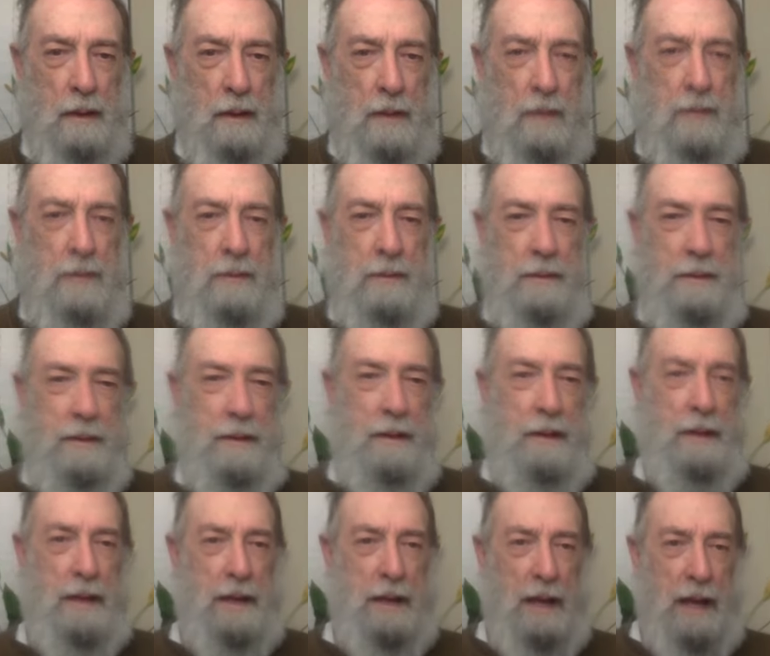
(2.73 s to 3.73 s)

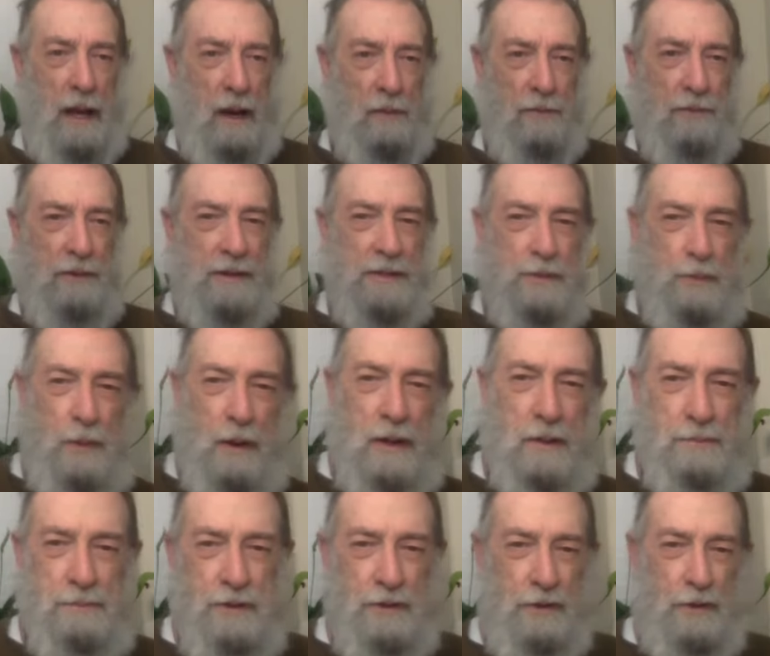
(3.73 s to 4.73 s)
Hello, friends.
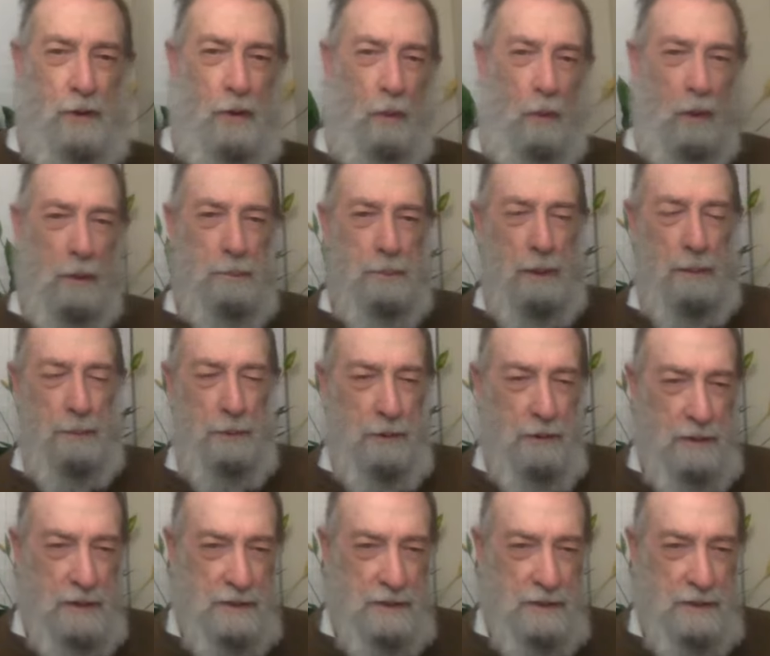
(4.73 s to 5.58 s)
Welcome to the Cold War Prepper.